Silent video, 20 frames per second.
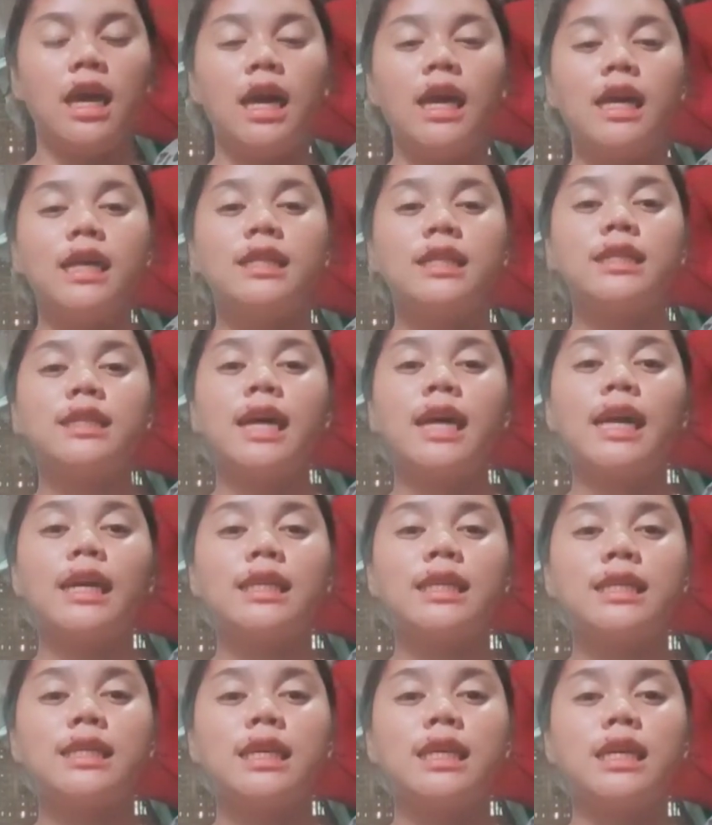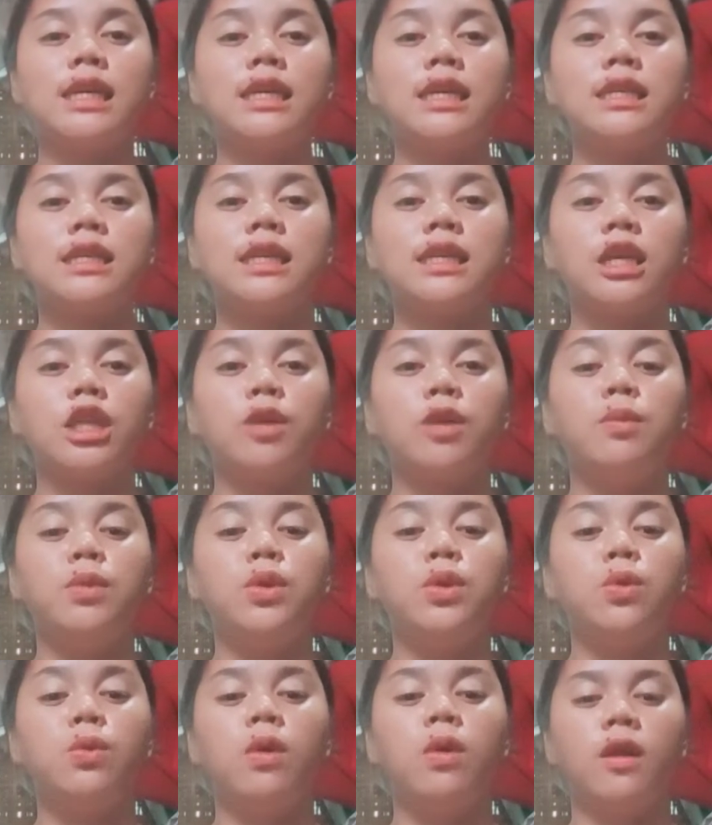Next is the
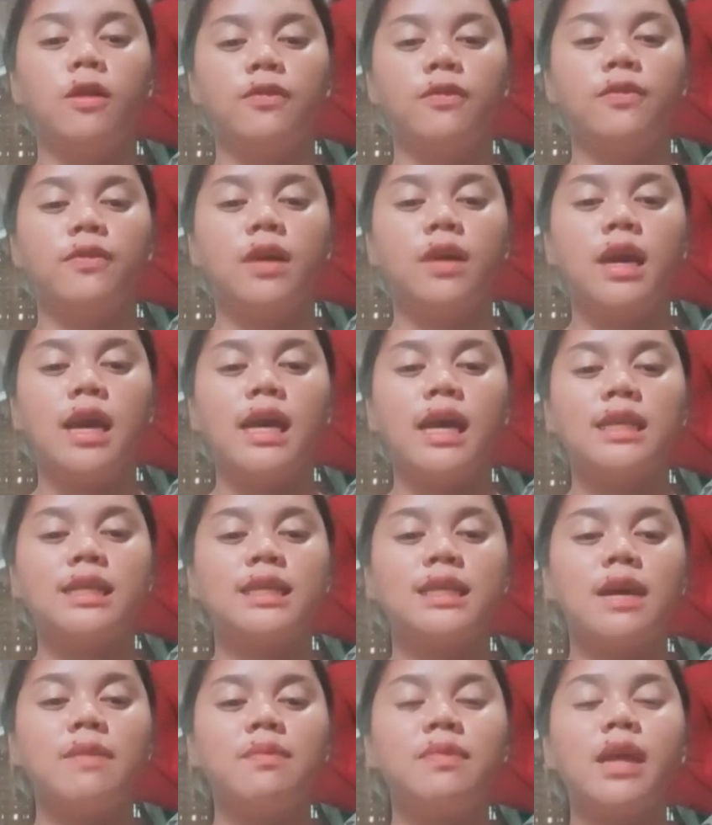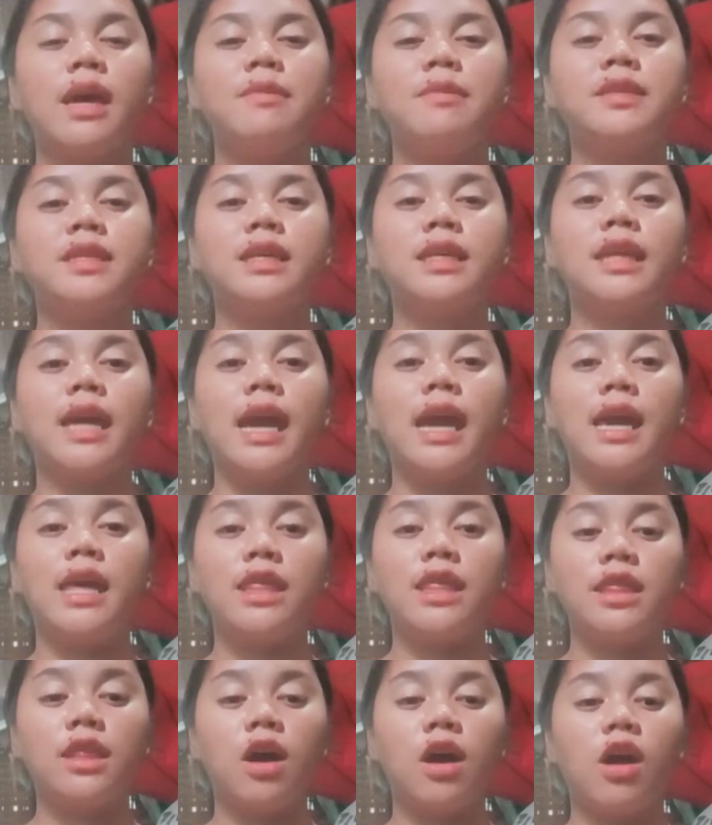Beowulf, sometimes in
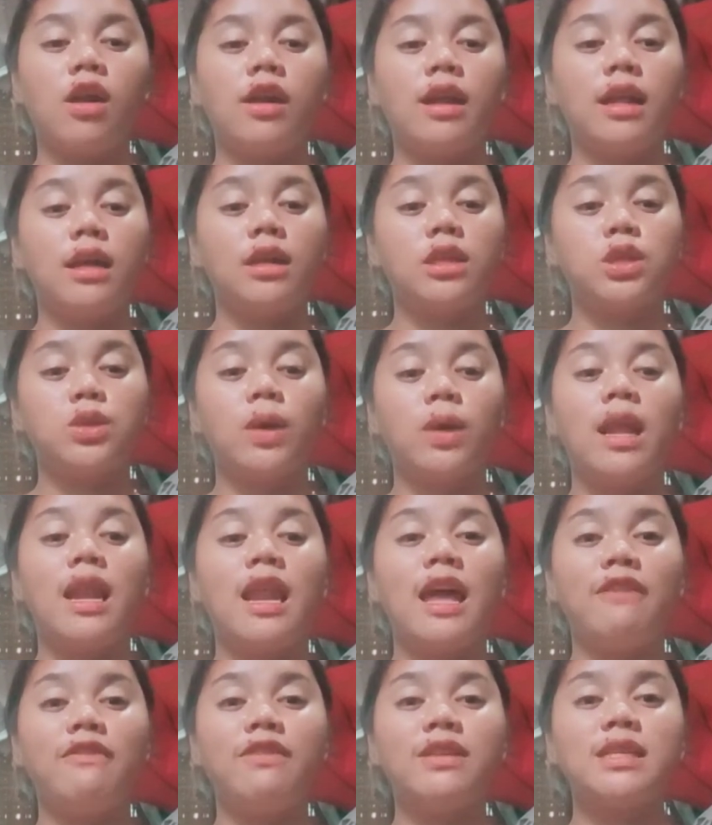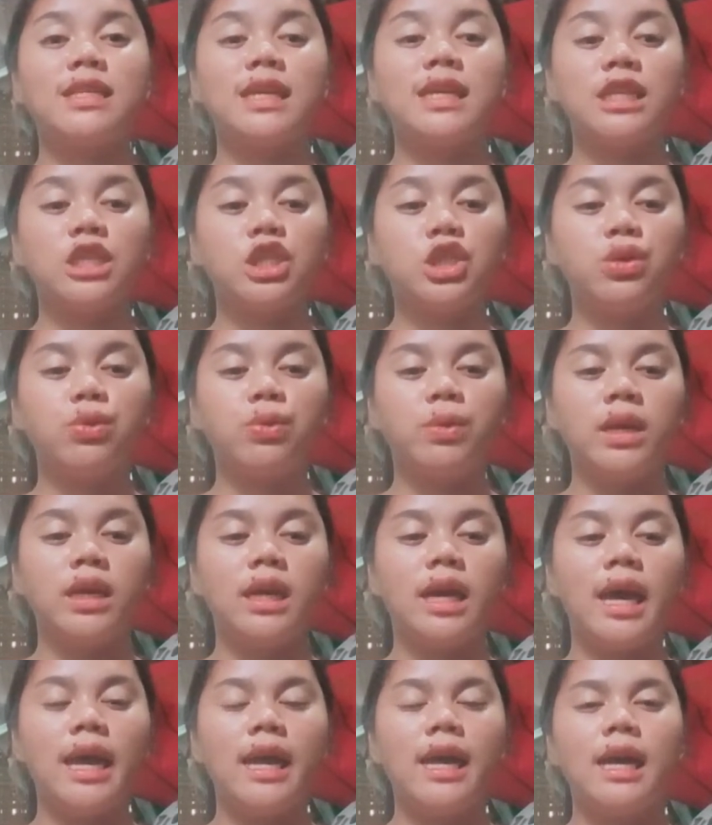8th or to 11th century,
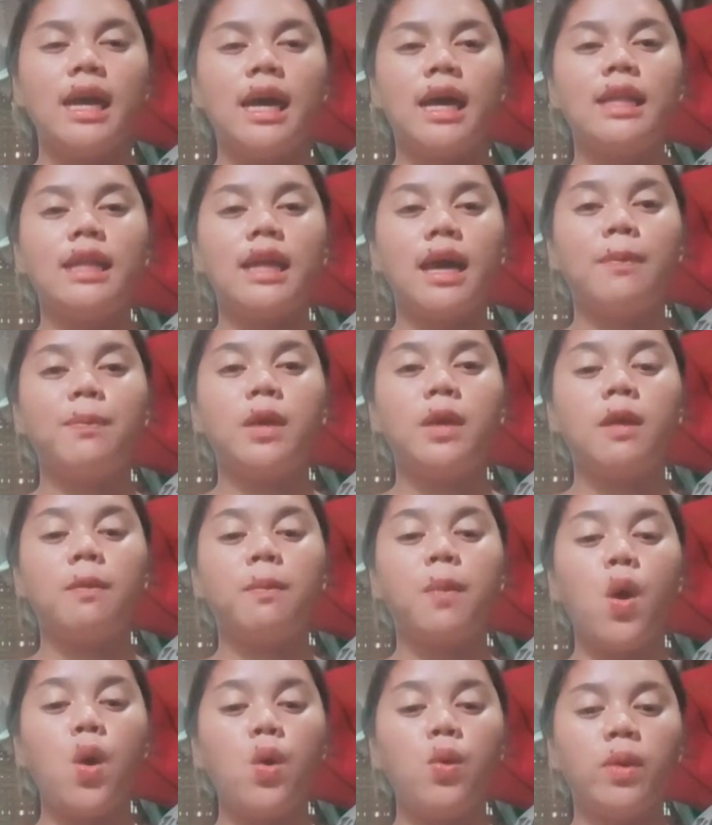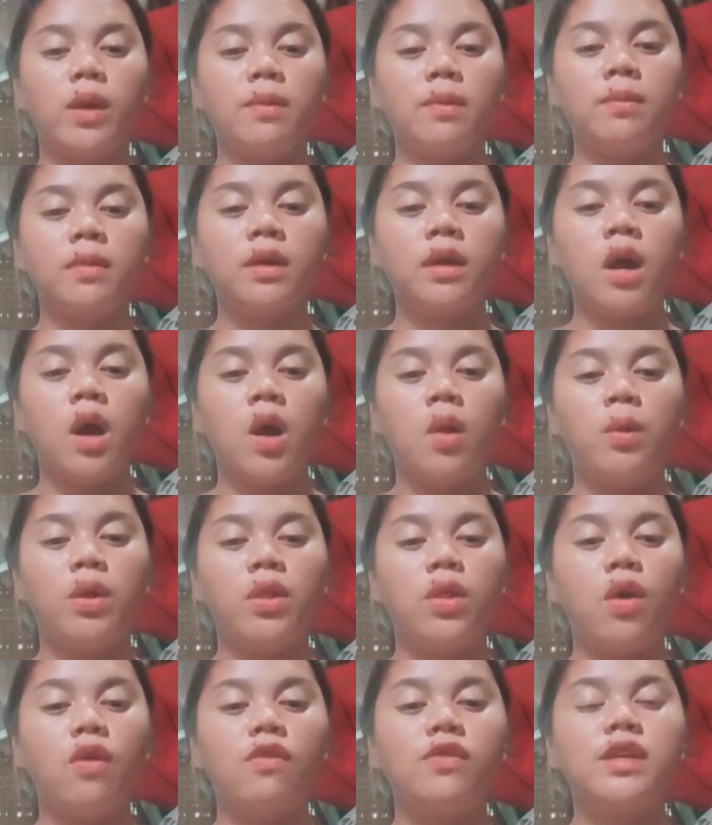an epic poem with
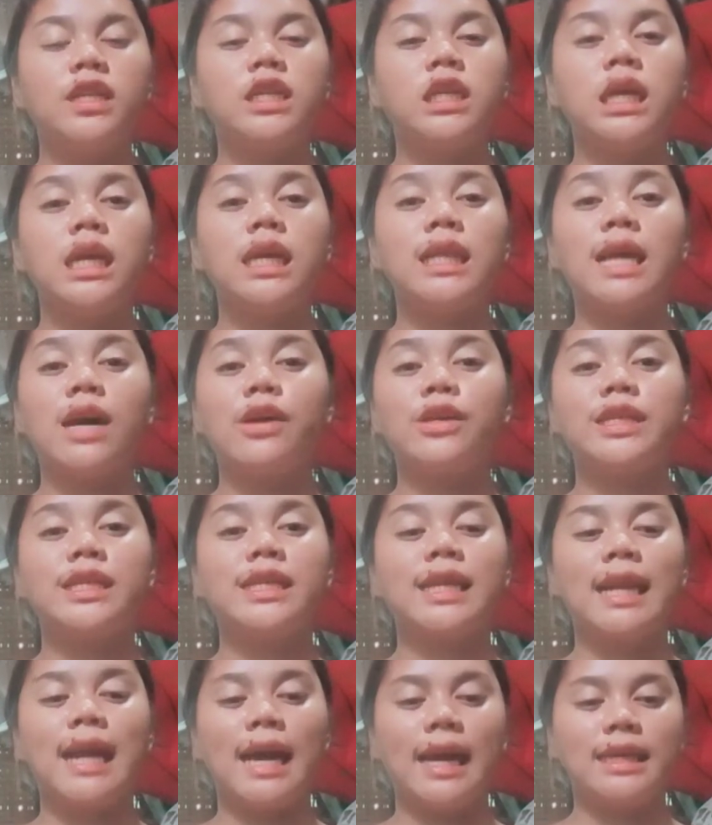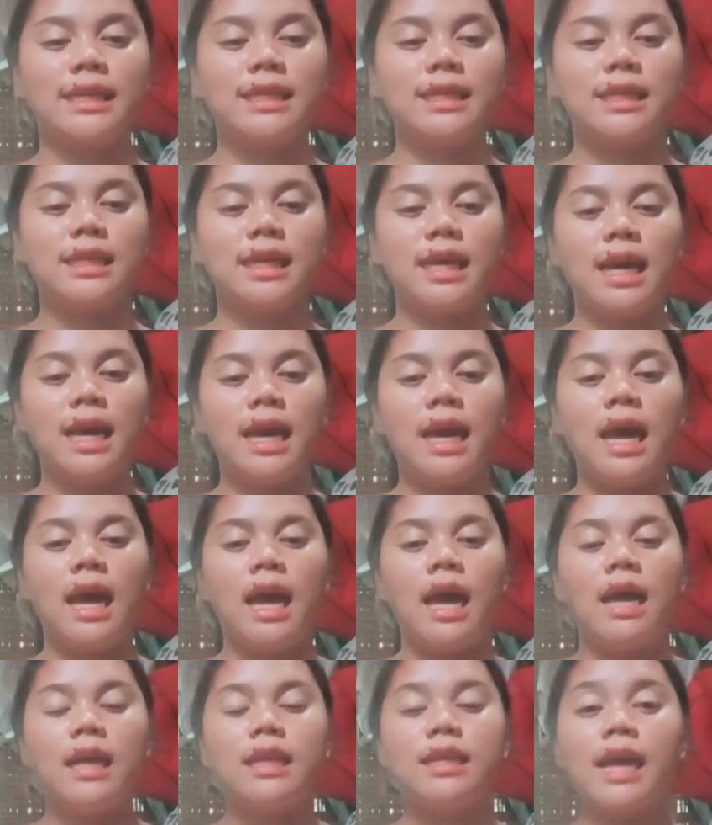over 3,000 lines.
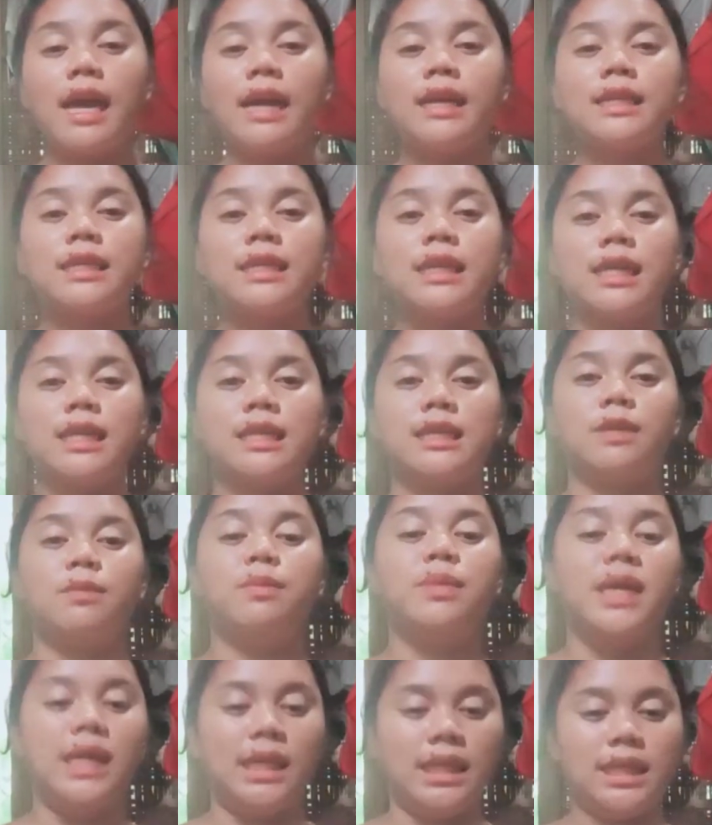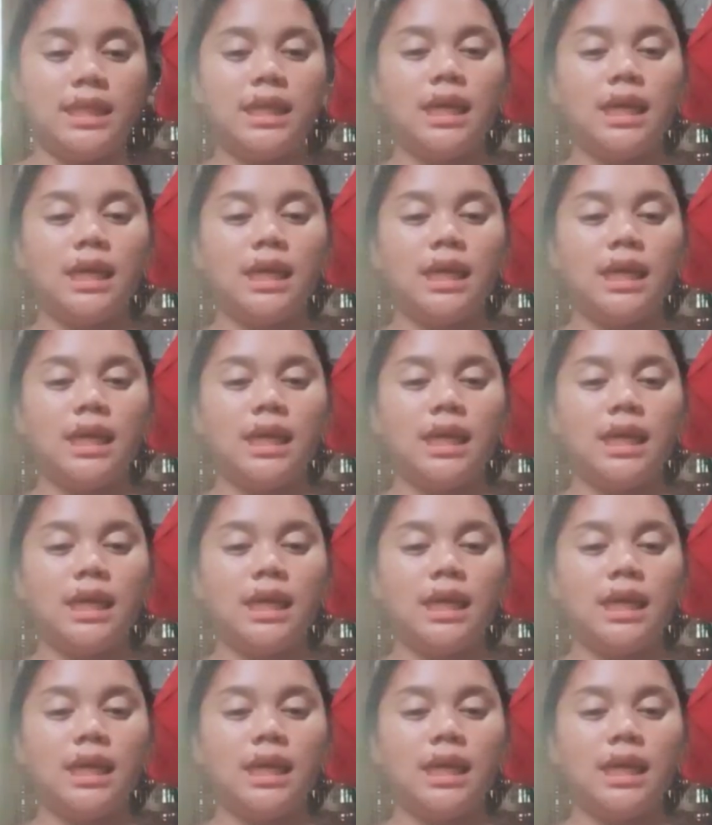Next is the Deed.